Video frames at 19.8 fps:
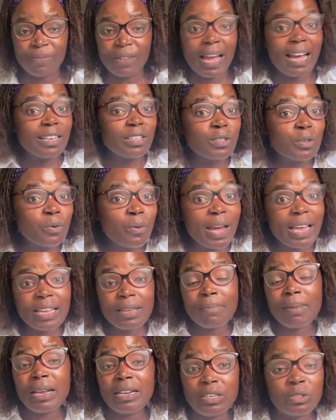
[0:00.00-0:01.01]
As to why
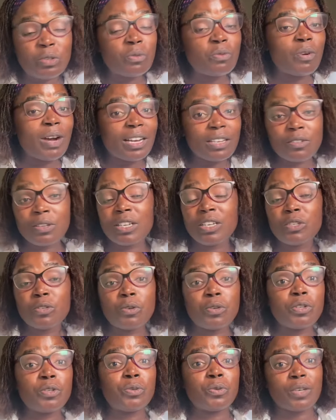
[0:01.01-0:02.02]
Kimani Ichungwa actually
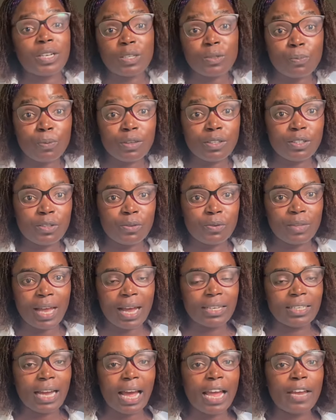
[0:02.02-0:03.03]
chose to respond to
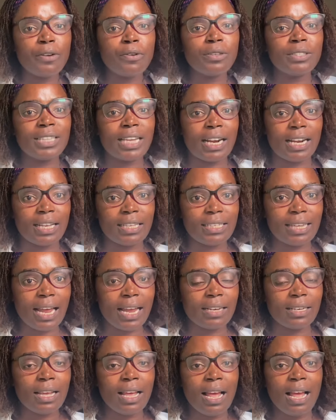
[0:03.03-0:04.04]
that, I don't
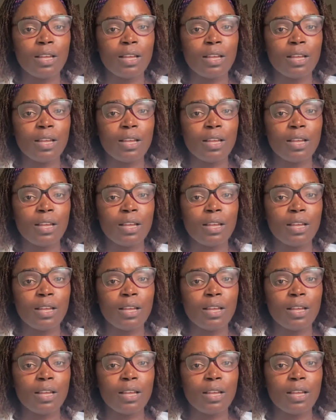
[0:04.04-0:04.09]
understand.